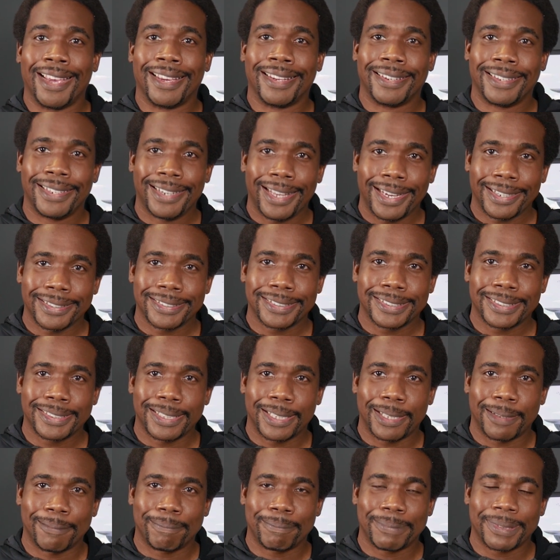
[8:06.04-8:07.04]
Next
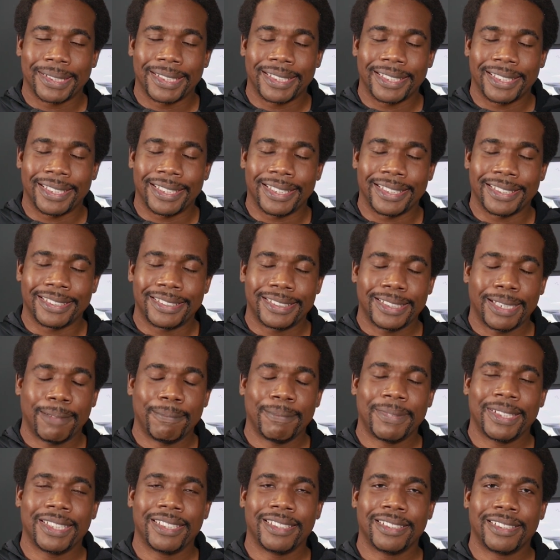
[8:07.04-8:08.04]
up is
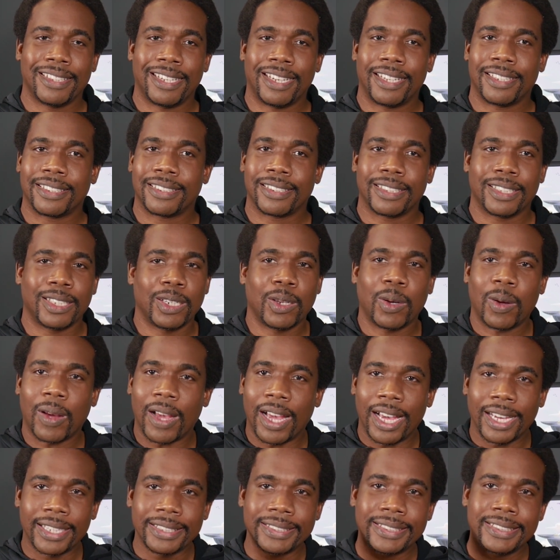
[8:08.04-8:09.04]
something that
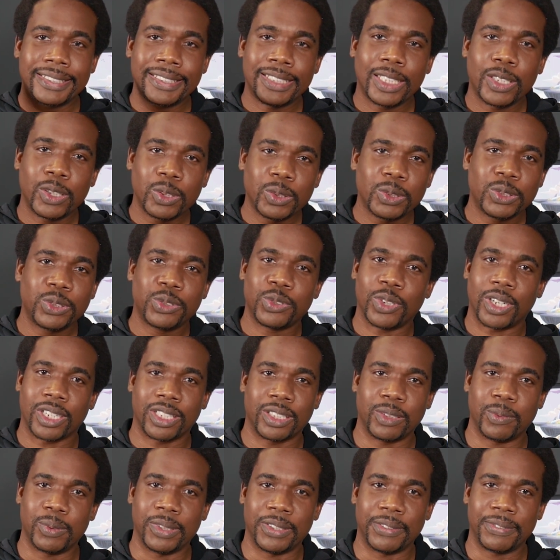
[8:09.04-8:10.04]
I still
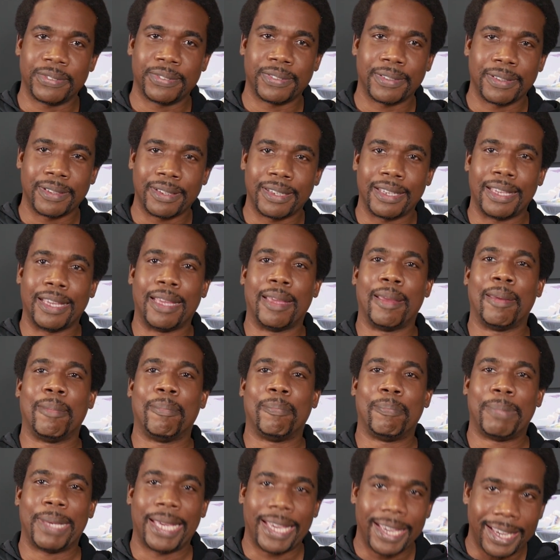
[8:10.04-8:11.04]
struggle with.
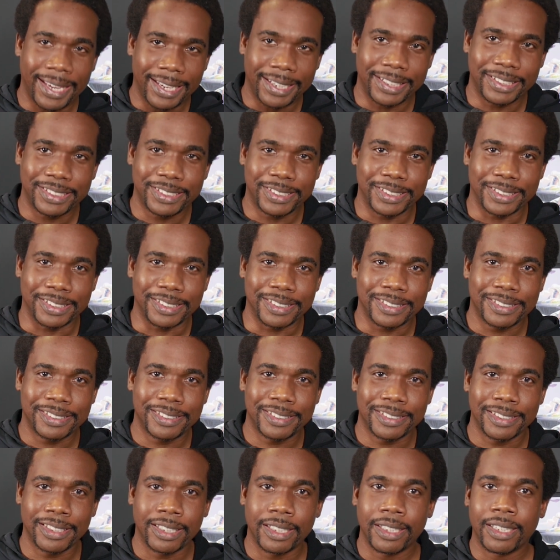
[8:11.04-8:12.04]

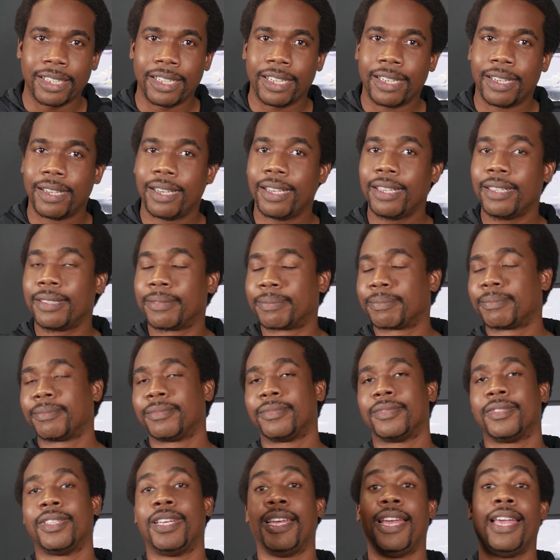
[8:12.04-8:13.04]
Patience.
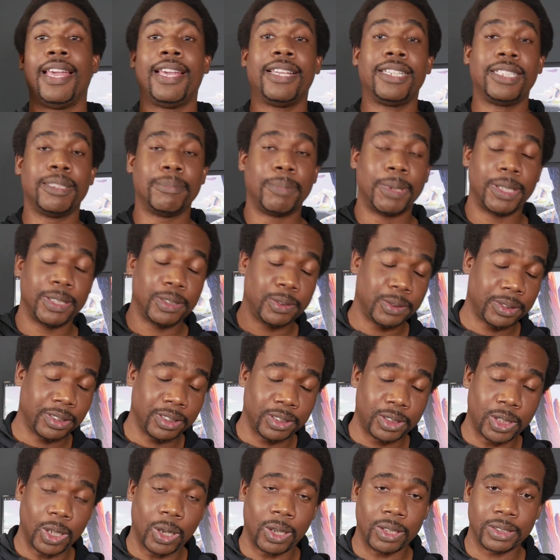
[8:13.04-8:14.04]
Anybody you can
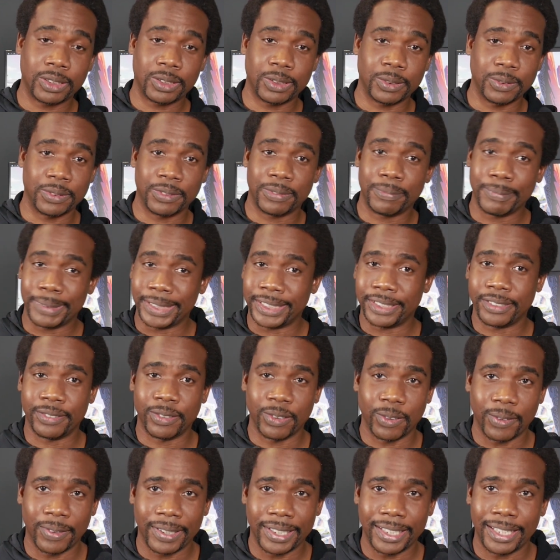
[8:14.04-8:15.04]
talk to with me
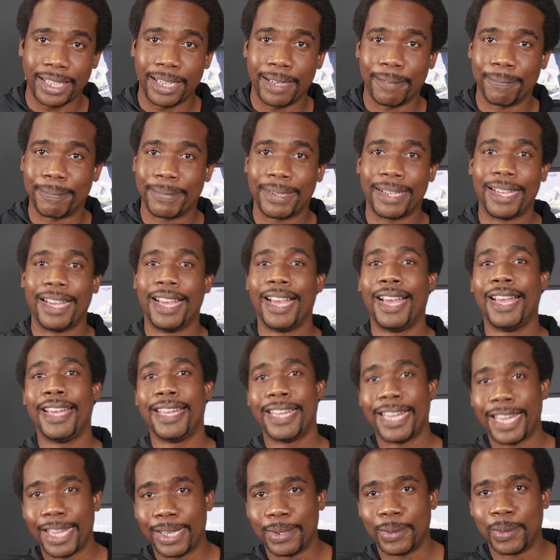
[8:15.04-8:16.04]
growing up, I
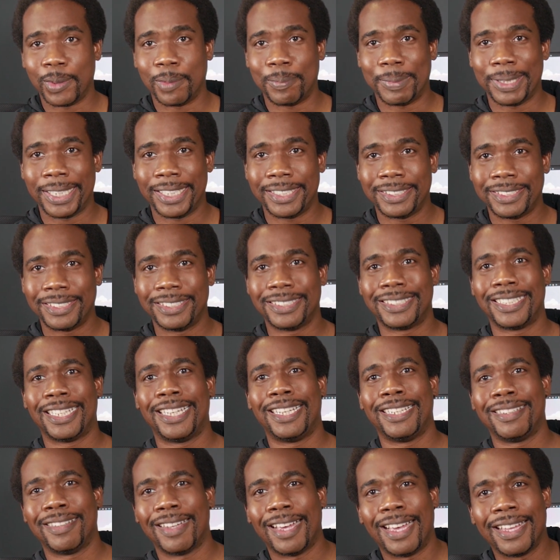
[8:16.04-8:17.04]
had no patience,
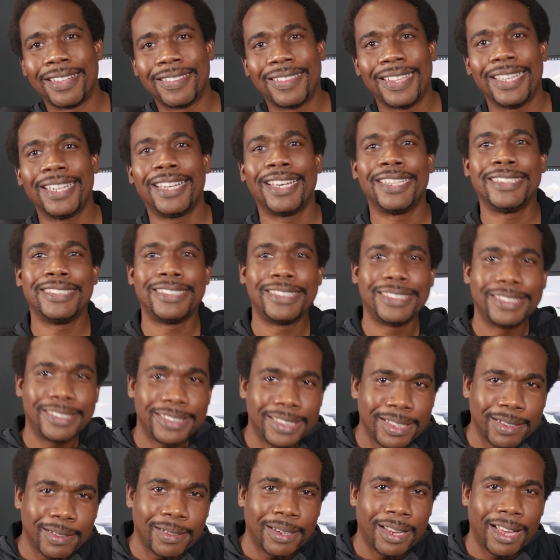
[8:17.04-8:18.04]
and I think I
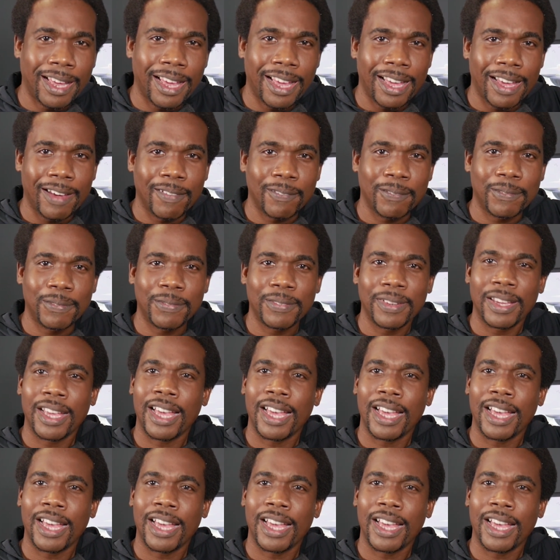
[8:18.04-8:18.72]
still have.